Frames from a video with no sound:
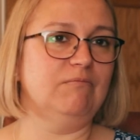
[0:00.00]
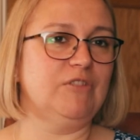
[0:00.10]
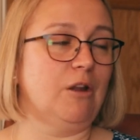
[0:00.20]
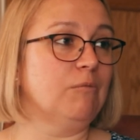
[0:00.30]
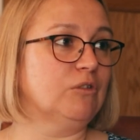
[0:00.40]

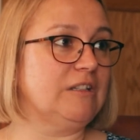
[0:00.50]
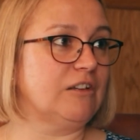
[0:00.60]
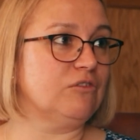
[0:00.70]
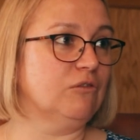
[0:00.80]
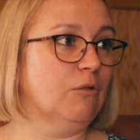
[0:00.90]

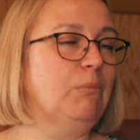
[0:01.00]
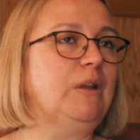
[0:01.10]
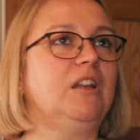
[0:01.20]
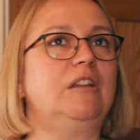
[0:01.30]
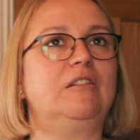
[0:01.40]
multinational
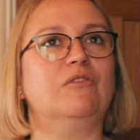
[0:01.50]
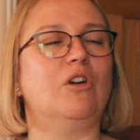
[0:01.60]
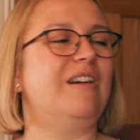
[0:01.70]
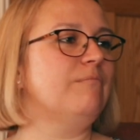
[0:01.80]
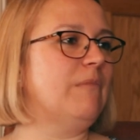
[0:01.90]
company, you've
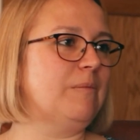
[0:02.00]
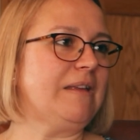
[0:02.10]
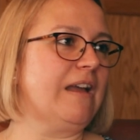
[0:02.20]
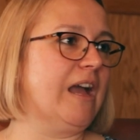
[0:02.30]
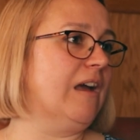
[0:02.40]
got
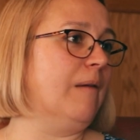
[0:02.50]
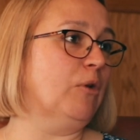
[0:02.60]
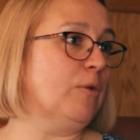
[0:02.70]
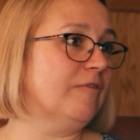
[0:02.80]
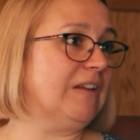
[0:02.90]
maybe
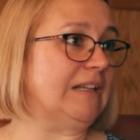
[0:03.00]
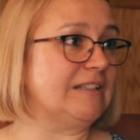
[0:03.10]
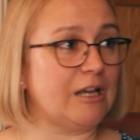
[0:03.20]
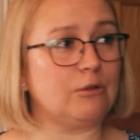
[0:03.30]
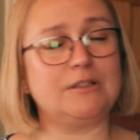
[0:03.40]

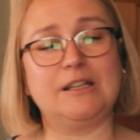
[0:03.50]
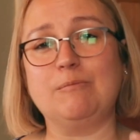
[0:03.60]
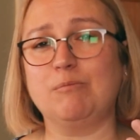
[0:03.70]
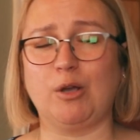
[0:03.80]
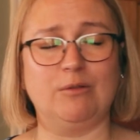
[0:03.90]
employment-related
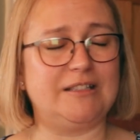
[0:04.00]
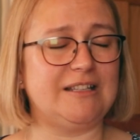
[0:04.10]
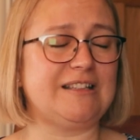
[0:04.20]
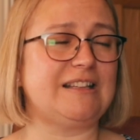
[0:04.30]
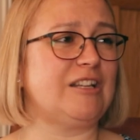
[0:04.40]
equity,
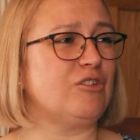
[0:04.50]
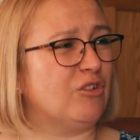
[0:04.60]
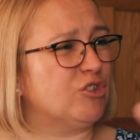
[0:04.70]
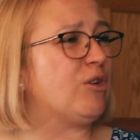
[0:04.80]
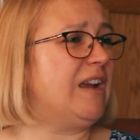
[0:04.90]
bonuses, etc.
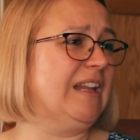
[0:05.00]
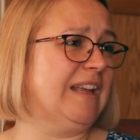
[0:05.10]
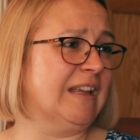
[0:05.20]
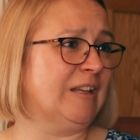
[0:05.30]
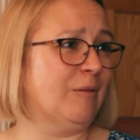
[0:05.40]
You've got
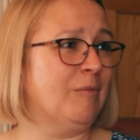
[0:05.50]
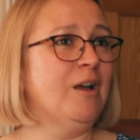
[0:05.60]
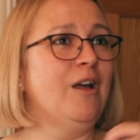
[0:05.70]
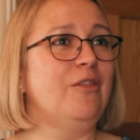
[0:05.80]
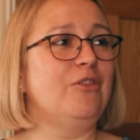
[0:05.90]
trailing income
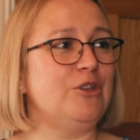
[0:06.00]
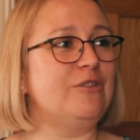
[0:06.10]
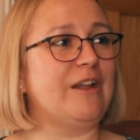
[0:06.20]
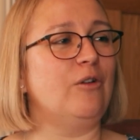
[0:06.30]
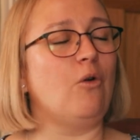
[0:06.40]
that
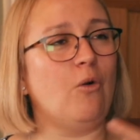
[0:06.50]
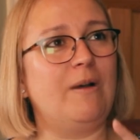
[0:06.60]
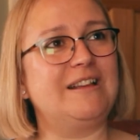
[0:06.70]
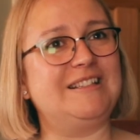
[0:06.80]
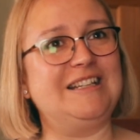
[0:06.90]
you then
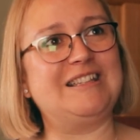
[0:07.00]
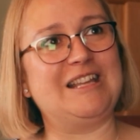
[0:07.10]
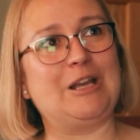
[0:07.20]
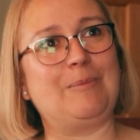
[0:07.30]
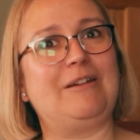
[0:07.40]
always need to
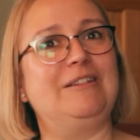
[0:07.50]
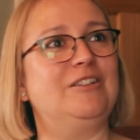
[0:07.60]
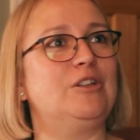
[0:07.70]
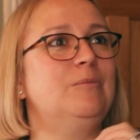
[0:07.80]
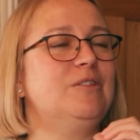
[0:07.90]
think about
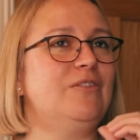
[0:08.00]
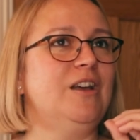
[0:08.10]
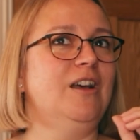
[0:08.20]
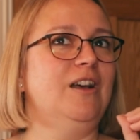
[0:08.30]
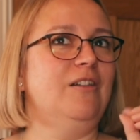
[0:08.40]
in terms of
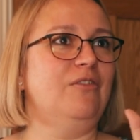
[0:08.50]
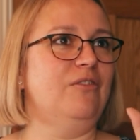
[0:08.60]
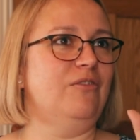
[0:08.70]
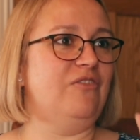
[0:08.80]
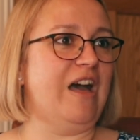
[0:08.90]

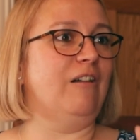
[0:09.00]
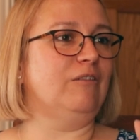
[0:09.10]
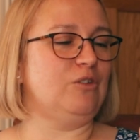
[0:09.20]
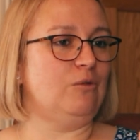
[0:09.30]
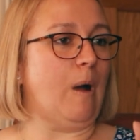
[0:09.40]

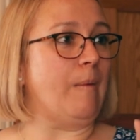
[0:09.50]
they'll do